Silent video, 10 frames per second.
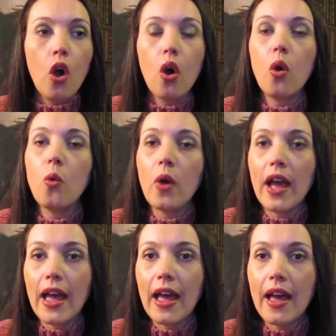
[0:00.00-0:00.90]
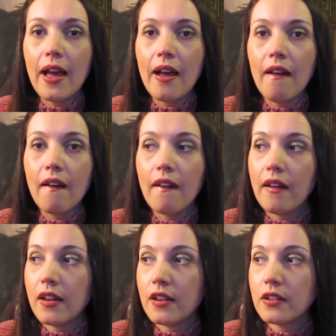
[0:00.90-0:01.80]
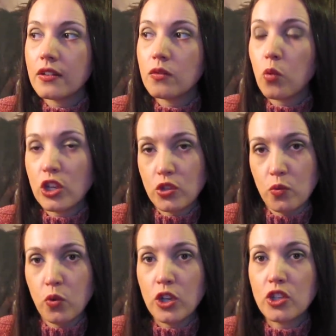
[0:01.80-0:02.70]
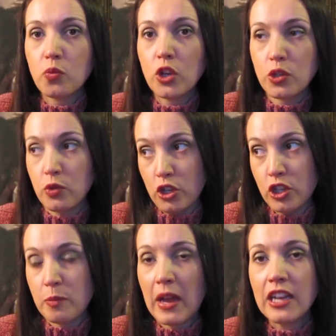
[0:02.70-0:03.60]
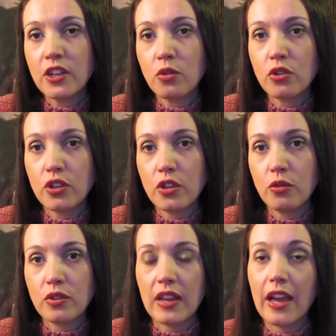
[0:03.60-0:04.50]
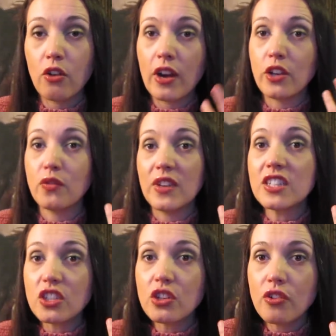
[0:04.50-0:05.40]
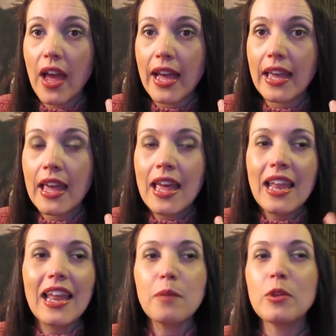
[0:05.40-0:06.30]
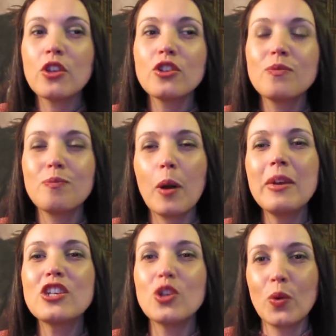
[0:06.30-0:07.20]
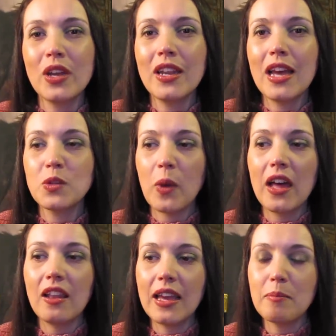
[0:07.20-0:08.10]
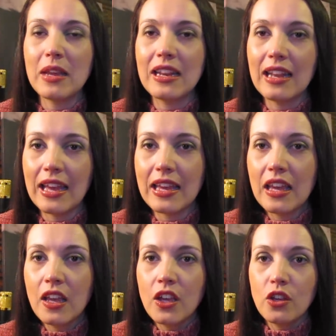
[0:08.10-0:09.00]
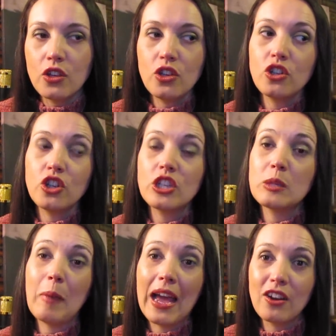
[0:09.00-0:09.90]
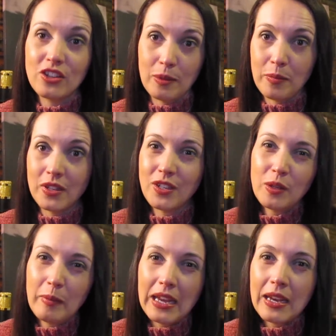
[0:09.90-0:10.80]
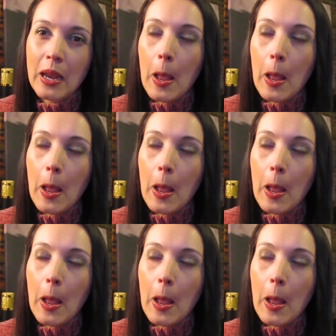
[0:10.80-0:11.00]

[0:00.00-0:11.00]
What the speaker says: oh, watch when you smile, you don't crack, your face doesn't crack. Like, but they're probably joking as well, like meaning like you should smile or something, you know what I mean?